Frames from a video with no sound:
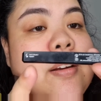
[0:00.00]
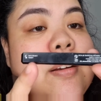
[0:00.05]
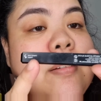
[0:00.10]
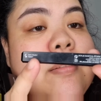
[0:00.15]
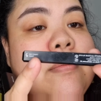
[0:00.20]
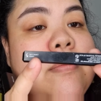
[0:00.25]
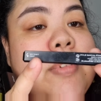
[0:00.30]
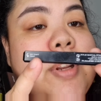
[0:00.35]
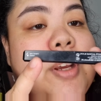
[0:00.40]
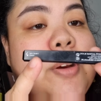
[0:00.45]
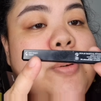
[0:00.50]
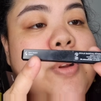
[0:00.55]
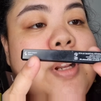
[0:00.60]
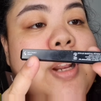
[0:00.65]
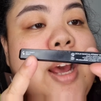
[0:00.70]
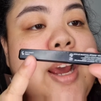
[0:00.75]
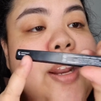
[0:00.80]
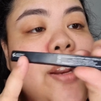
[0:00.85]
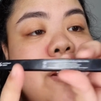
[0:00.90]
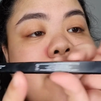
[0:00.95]
liquid
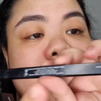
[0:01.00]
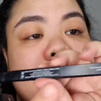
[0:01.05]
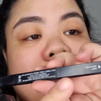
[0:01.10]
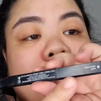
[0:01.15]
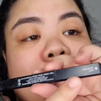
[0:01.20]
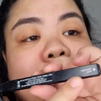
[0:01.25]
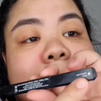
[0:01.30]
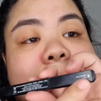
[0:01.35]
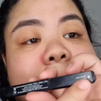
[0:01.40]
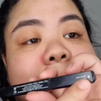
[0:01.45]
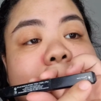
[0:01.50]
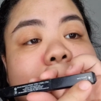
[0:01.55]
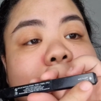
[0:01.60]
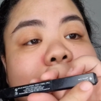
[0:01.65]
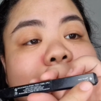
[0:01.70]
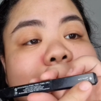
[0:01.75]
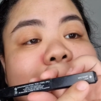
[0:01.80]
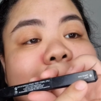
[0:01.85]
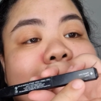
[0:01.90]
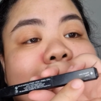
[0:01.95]
liner,
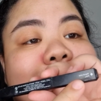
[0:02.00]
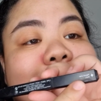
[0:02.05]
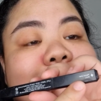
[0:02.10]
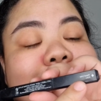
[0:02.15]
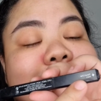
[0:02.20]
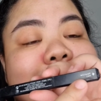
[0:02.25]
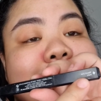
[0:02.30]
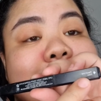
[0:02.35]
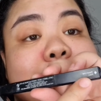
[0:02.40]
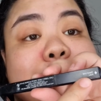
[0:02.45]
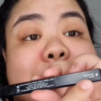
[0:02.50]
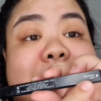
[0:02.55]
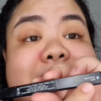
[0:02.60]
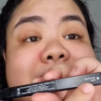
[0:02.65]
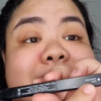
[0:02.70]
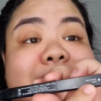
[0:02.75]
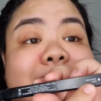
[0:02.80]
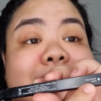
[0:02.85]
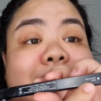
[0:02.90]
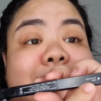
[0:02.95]
and this is the
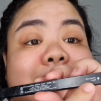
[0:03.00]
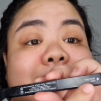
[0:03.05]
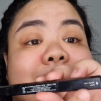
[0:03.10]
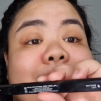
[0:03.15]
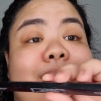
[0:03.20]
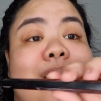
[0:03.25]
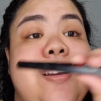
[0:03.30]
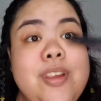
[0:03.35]
pencil liner.